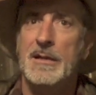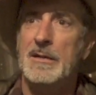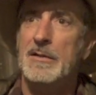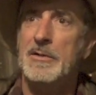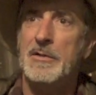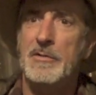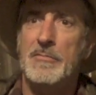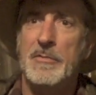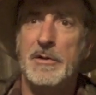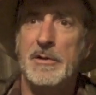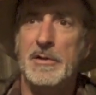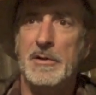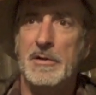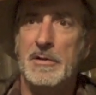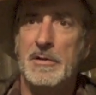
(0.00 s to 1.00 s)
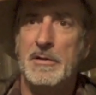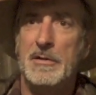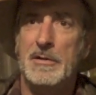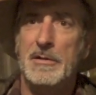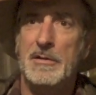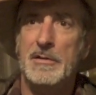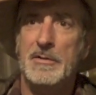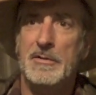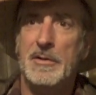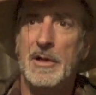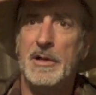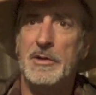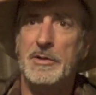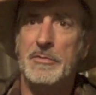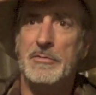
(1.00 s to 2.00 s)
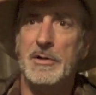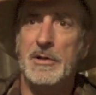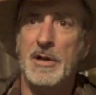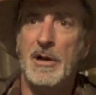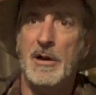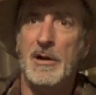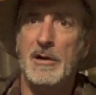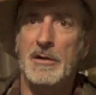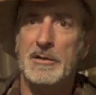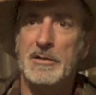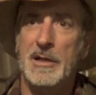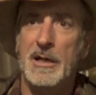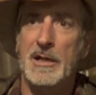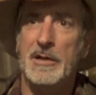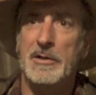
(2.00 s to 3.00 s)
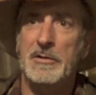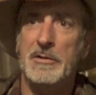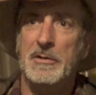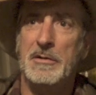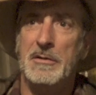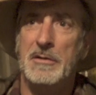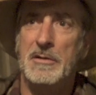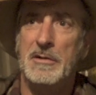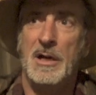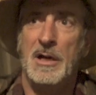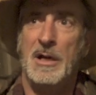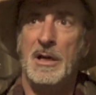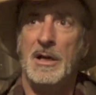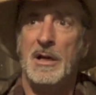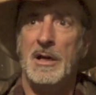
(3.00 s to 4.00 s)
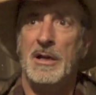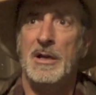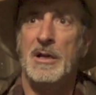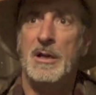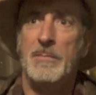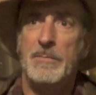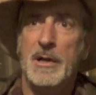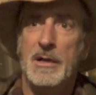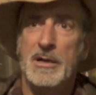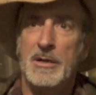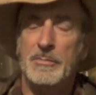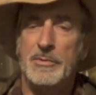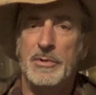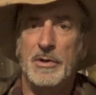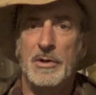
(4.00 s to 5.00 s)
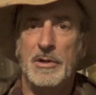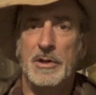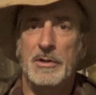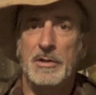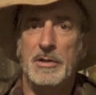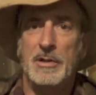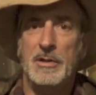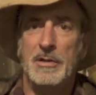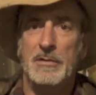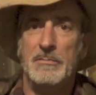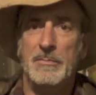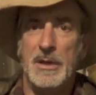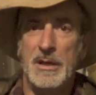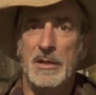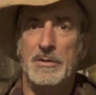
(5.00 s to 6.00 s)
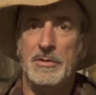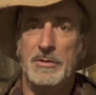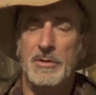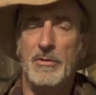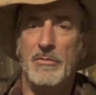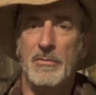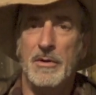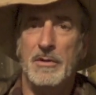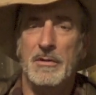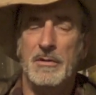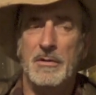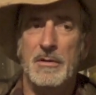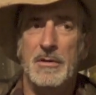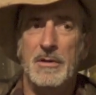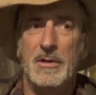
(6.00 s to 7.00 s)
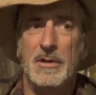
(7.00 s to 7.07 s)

still, when you try to shoot the tires out of your pickup truck, it's being stolen.